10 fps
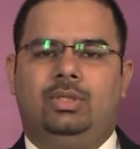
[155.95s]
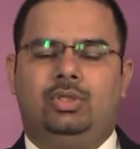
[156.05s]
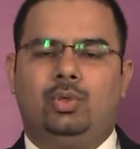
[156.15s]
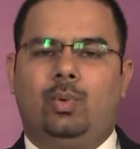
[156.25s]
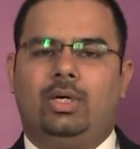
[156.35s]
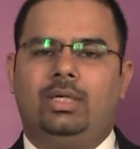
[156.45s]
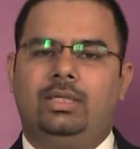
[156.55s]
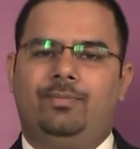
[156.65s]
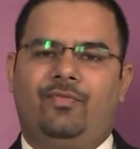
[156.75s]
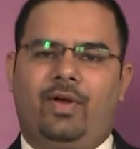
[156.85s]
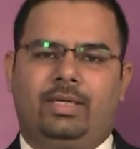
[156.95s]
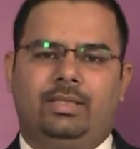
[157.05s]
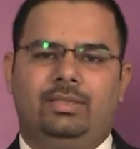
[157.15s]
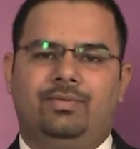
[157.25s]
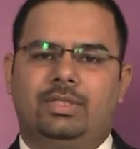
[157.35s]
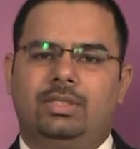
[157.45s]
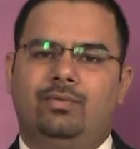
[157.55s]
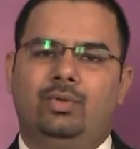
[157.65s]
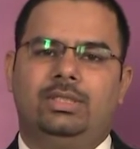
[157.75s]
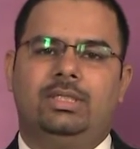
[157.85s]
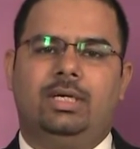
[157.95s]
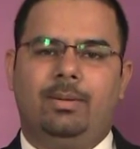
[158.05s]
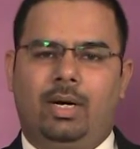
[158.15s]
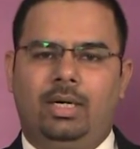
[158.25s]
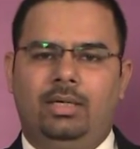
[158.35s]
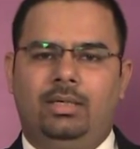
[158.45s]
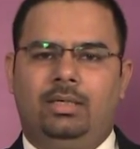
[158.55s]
So what are the factors which influence the demand,